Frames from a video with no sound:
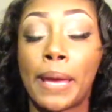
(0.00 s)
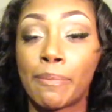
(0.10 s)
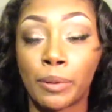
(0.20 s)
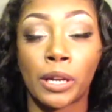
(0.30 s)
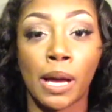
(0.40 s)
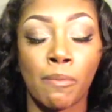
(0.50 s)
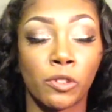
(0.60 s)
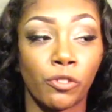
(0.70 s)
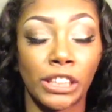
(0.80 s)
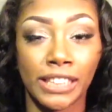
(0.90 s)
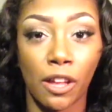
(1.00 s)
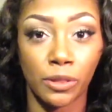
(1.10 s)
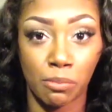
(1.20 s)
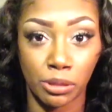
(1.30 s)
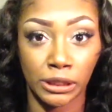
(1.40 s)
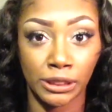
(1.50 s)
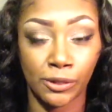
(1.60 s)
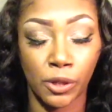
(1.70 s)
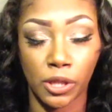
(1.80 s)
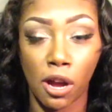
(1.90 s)
paper comes fresh out the
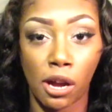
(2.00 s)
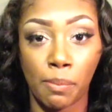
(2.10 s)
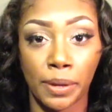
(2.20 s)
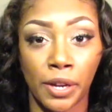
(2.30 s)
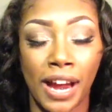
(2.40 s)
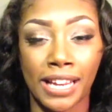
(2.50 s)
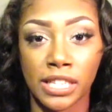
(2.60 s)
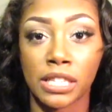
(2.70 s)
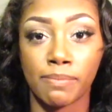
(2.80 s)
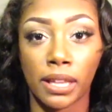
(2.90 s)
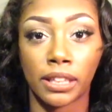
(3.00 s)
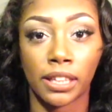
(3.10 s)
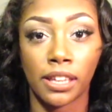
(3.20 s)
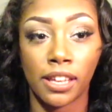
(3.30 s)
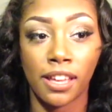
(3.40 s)
printer or the copier, I smell it.